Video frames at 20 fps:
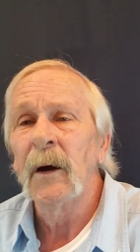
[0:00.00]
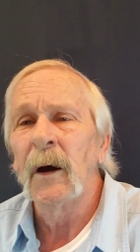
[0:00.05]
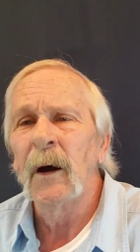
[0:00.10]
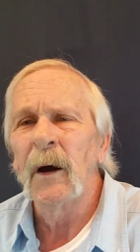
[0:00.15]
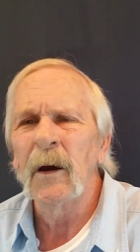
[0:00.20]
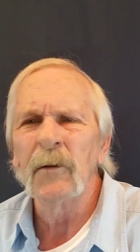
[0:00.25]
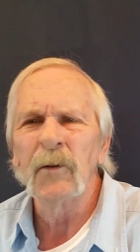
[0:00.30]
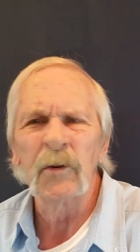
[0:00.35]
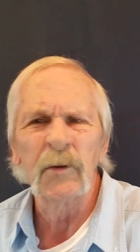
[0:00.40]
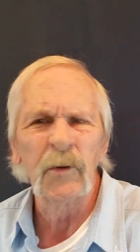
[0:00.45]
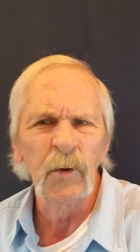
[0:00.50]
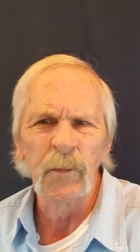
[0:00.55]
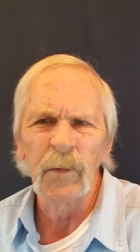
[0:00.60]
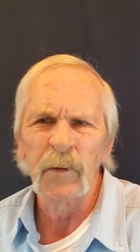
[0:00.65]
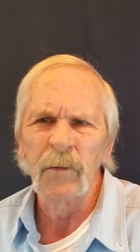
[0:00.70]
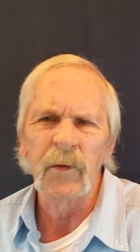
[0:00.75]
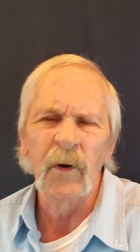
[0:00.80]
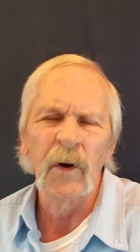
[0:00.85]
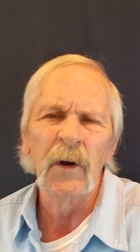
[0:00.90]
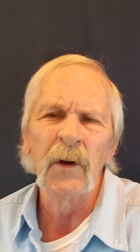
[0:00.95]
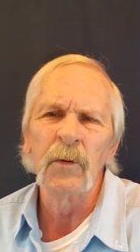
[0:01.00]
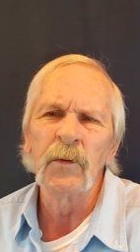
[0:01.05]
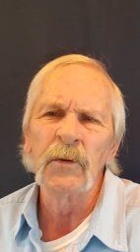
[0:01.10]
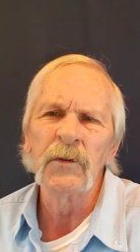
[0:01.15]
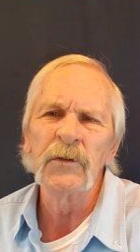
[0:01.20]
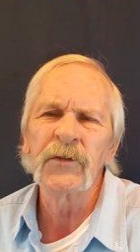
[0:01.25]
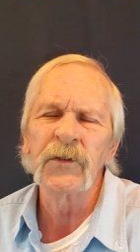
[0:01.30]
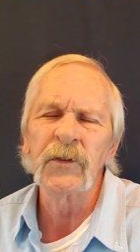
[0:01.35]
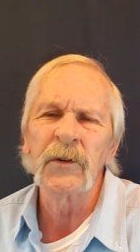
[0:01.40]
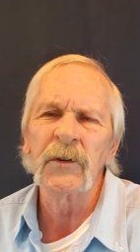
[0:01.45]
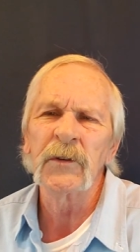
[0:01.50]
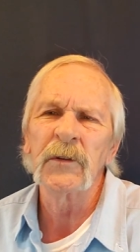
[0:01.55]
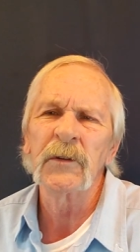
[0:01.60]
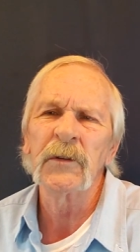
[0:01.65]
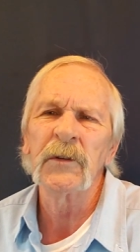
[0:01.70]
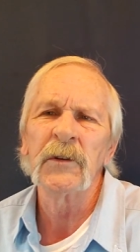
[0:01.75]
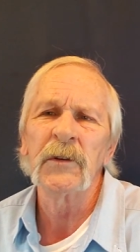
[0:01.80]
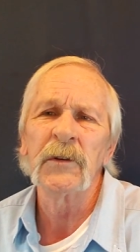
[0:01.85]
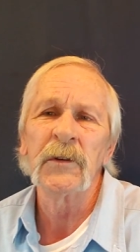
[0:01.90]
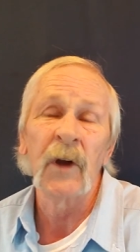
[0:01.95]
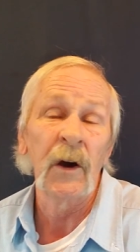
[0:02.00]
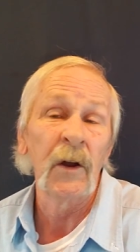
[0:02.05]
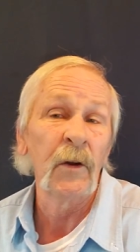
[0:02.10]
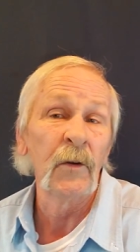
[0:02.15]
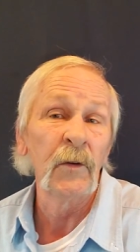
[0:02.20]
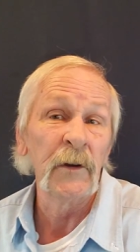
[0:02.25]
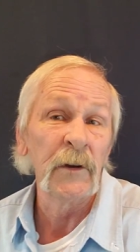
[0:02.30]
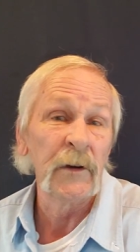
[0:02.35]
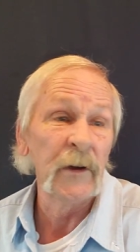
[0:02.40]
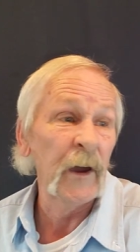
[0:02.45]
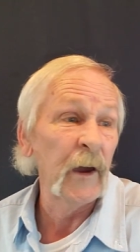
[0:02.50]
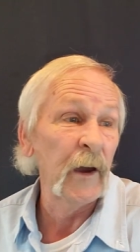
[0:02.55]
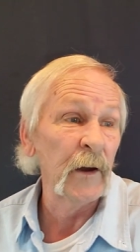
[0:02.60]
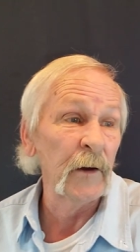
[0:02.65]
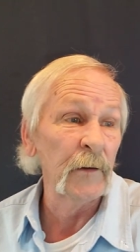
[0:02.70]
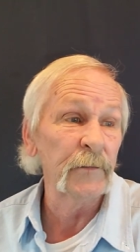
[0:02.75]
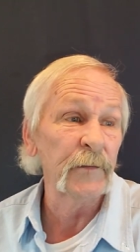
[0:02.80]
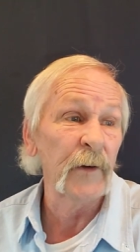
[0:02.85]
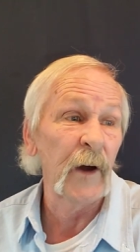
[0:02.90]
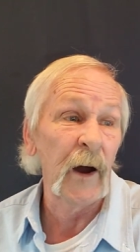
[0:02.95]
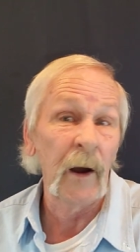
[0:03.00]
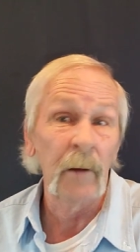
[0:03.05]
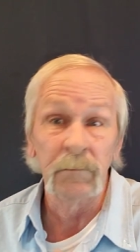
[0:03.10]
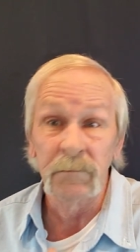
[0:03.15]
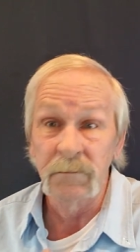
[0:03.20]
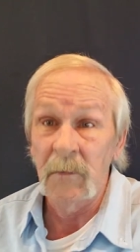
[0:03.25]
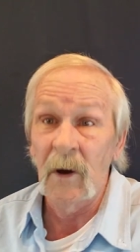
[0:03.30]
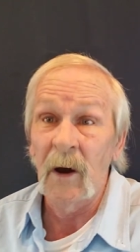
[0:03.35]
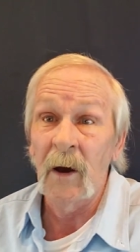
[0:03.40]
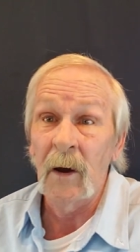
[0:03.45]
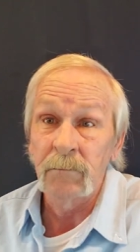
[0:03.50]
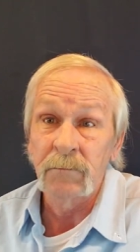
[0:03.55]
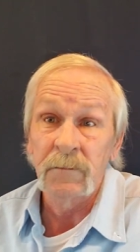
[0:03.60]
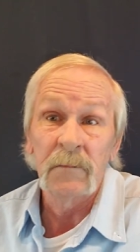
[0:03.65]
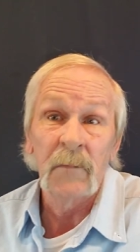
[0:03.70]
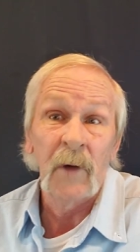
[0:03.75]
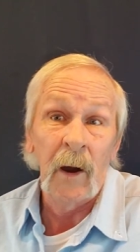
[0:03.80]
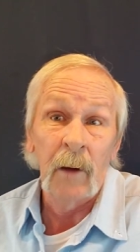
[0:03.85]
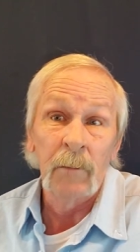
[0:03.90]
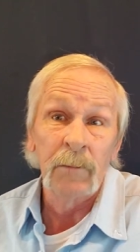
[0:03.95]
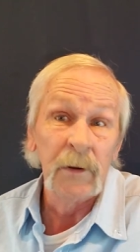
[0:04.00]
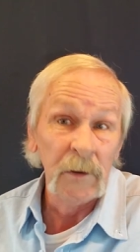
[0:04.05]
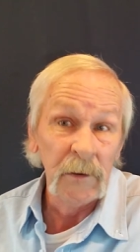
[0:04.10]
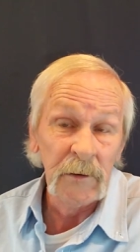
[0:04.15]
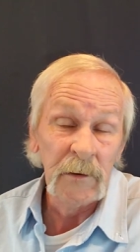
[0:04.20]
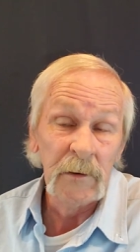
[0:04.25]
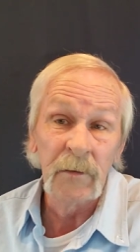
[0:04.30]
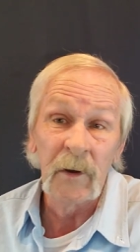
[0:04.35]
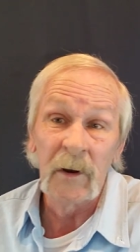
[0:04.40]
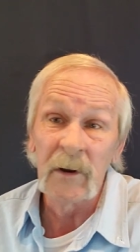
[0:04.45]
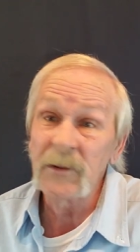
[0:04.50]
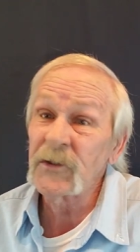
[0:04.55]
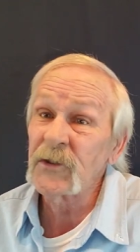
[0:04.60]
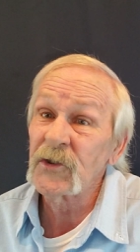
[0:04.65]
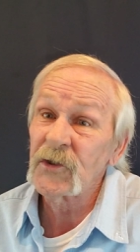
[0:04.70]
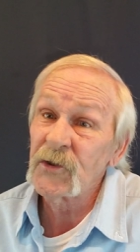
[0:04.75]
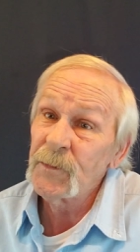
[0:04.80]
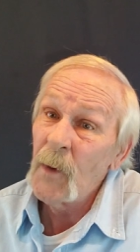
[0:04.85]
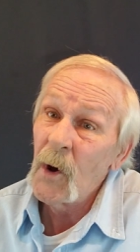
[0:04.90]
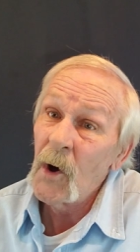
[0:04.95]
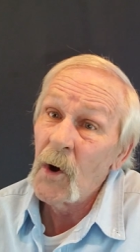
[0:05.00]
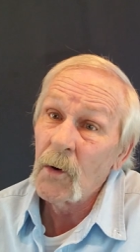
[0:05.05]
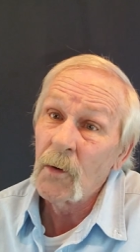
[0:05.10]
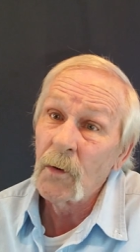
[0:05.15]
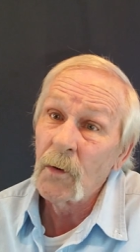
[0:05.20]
I have a group of followers that not only have, I believe, and it's a small